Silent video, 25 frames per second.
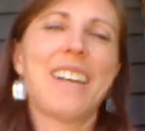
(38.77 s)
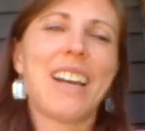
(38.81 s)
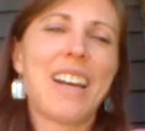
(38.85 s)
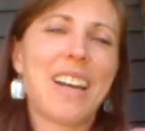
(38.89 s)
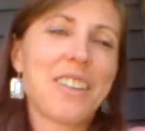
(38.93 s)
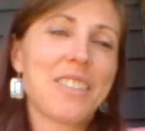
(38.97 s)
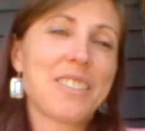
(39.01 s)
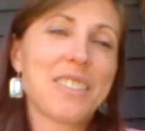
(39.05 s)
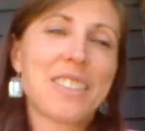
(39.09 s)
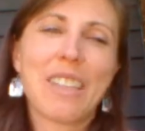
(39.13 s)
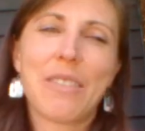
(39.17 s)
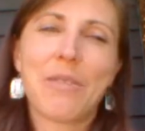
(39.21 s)

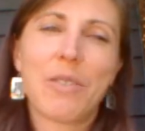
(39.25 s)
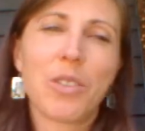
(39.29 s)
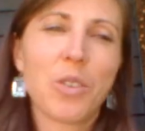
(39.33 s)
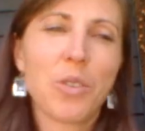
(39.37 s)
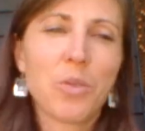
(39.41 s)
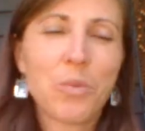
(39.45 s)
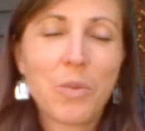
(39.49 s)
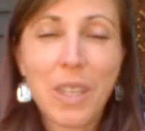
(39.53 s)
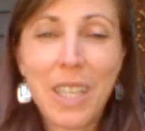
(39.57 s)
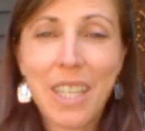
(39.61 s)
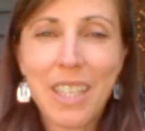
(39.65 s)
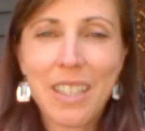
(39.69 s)
uh,
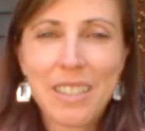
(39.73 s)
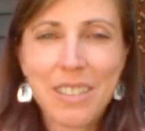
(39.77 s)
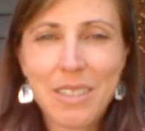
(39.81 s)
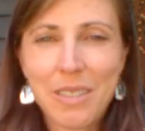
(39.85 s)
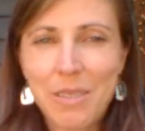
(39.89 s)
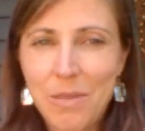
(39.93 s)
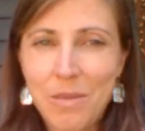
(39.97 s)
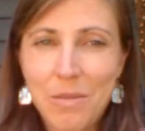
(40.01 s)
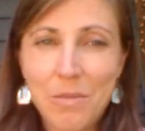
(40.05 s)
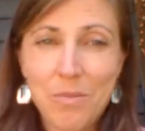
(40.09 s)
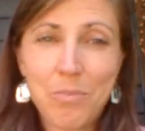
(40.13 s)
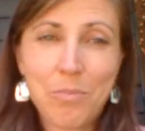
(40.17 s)
several
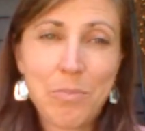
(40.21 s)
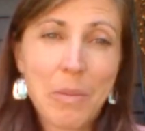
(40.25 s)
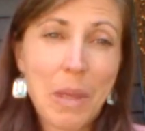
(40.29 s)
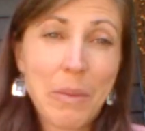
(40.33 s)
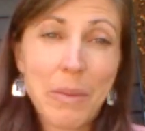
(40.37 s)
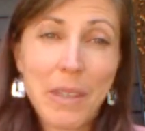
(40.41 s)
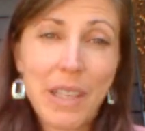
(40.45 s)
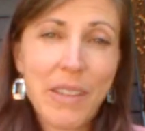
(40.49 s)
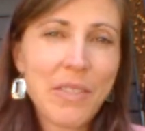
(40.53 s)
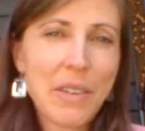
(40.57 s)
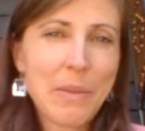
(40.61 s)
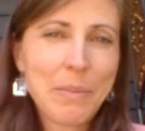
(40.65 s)
weeks,
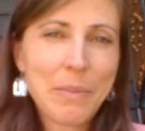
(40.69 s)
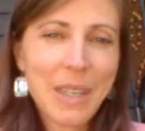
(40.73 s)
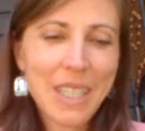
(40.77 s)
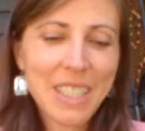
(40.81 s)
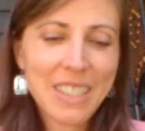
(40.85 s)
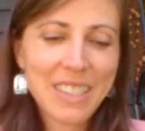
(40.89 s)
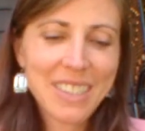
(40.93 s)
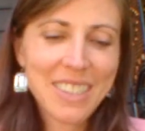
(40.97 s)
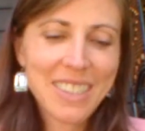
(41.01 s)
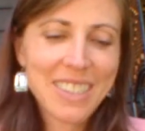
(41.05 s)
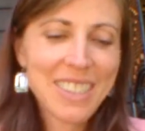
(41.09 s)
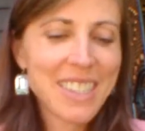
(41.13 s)
maybe even
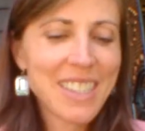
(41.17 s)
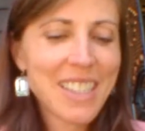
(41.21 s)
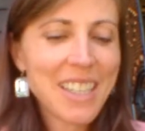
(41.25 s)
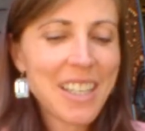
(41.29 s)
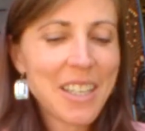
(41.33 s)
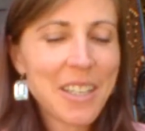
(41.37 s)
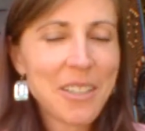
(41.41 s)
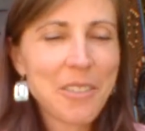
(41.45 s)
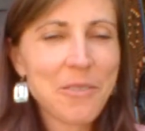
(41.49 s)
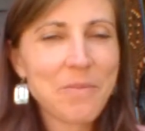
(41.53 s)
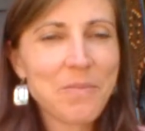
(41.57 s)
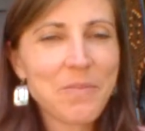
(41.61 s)
months.
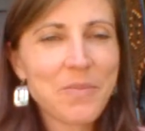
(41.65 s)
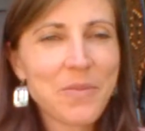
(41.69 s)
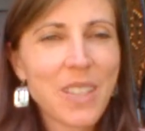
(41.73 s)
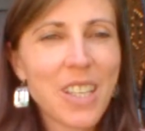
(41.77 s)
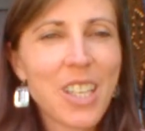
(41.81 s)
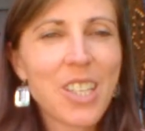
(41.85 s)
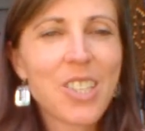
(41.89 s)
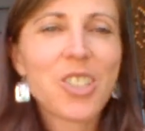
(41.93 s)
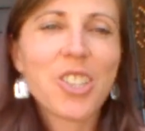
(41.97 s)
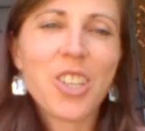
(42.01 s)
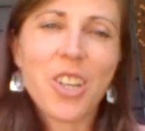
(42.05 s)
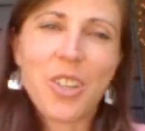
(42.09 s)
Um,
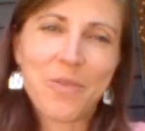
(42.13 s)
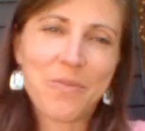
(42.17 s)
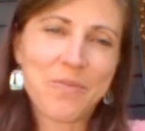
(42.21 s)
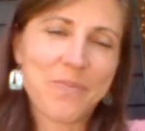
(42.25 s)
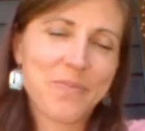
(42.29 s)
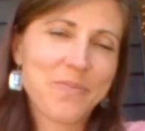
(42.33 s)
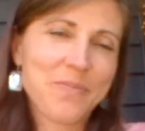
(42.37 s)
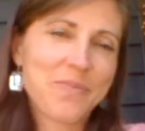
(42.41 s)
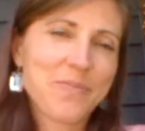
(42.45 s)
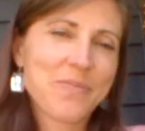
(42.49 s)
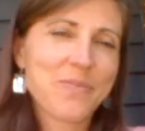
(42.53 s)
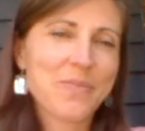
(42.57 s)
so,
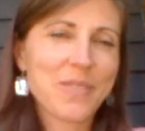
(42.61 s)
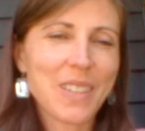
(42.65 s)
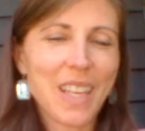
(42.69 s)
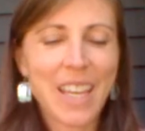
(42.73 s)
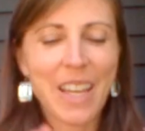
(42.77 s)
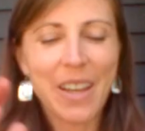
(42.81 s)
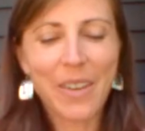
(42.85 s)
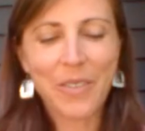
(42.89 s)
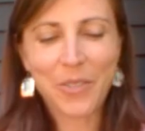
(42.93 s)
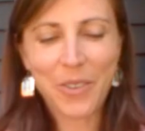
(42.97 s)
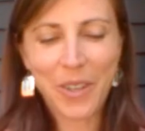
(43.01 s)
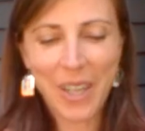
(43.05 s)

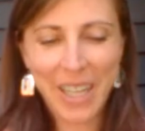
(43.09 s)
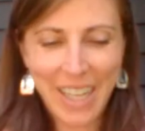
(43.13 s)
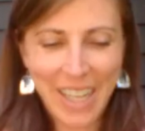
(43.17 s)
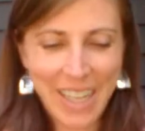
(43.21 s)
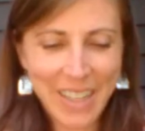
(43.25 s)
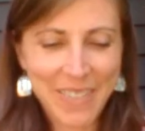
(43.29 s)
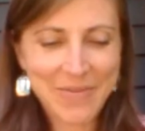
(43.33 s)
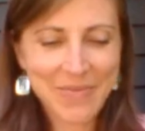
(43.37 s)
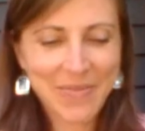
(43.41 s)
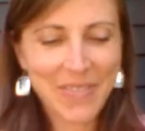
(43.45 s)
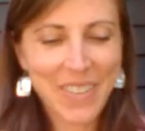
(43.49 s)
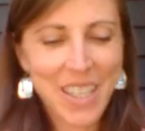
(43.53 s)

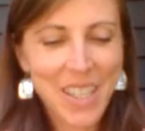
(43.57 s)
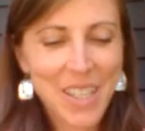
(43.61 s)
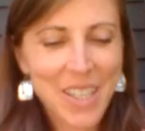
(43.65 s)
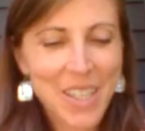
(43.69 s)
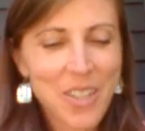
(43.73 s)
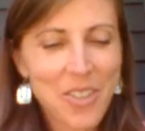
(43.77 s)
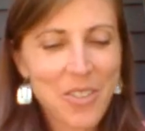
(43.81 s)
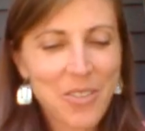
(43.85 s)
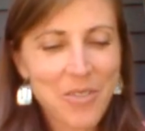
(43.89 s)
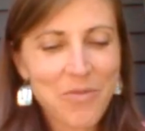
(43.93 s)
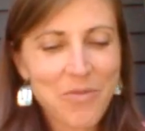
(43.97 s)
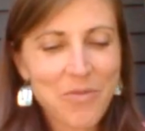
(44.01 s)
FYI.
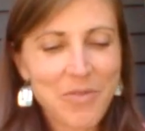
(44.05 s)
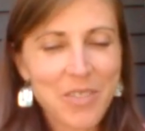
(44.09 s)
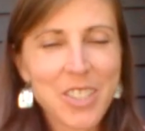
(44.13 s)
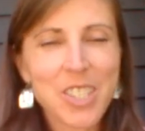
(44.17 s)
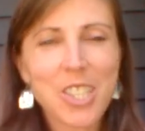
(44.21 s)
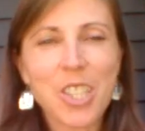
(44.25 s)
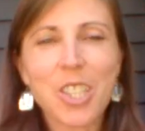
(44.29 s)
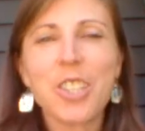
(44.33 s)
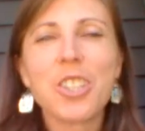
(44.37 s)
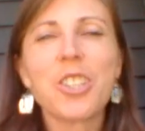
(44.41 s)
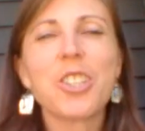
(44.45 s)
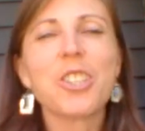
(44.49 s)

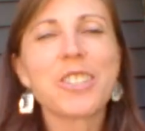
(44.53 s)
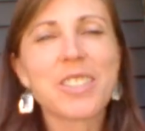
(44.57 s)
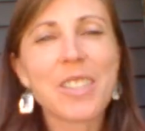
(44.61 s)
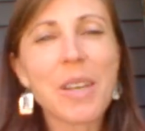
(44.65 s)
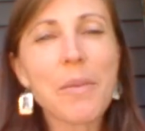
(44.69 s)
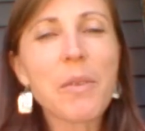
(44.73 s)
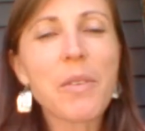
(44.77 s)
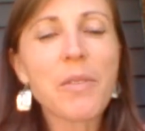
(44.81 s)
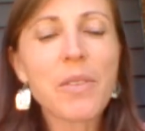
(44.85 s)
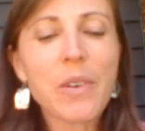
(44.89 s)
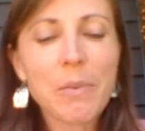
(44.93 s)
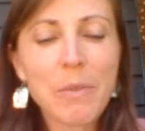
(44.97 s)
So
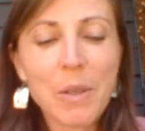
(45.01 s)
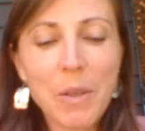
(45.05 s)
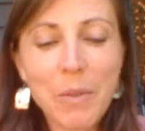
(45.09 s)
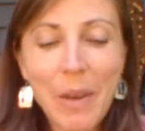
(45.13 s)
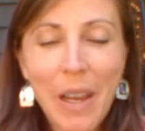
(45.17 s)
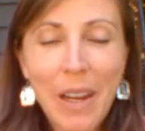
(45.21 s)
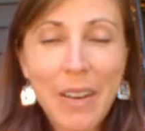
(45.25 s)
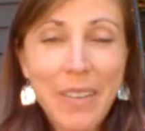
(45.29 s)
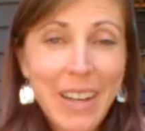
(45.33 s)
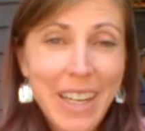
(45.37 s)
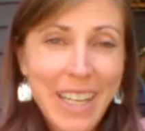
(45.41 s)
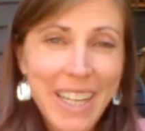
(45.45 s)
some of them you
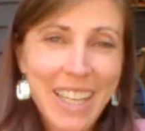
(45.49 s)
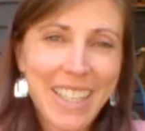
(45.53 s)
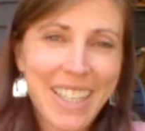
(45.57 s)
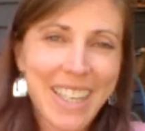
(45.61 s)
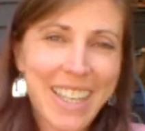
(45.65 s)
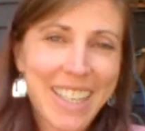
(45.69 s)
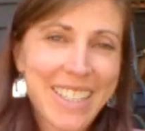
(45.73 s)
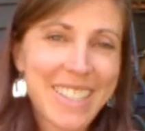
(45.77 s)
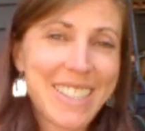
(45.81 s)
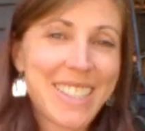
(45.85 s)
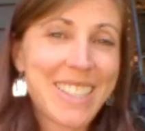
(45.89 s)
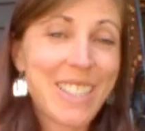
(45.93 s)
might
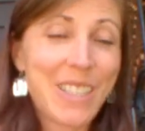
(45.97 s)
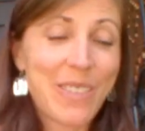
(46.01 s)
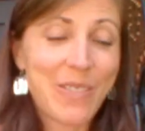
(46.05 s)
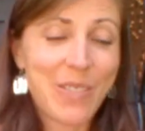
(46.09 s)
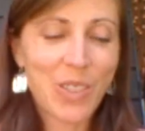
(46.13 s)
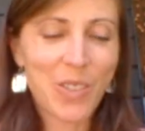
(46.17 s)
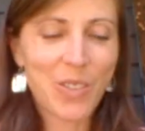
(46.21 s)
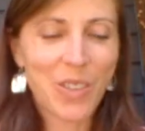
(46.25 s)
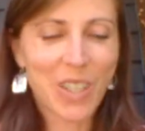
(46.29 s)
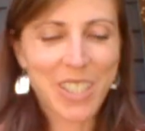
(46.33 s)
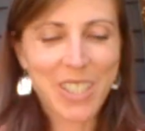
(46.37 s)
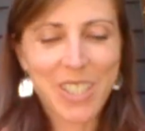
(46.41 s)
recognize if
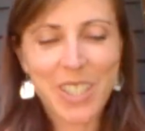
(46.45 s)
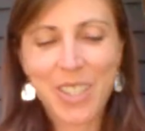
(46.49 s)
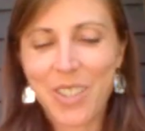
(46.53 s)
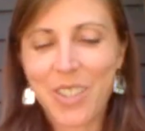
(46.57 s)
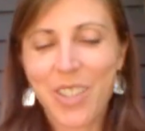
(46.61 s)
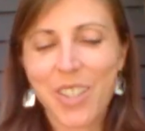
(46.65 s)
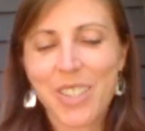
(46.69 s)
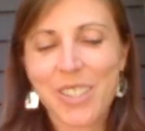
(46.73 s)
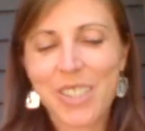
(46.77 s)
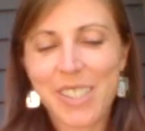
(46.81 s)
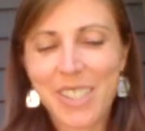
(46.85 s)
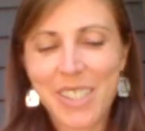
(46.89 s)
you watch the
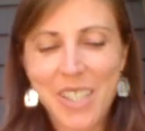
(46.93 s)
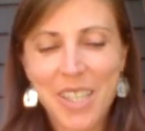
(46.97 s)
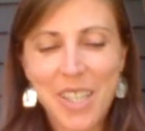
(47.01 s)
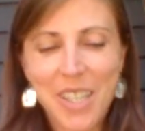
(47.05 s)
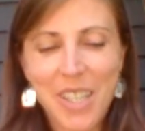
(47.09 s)
calls.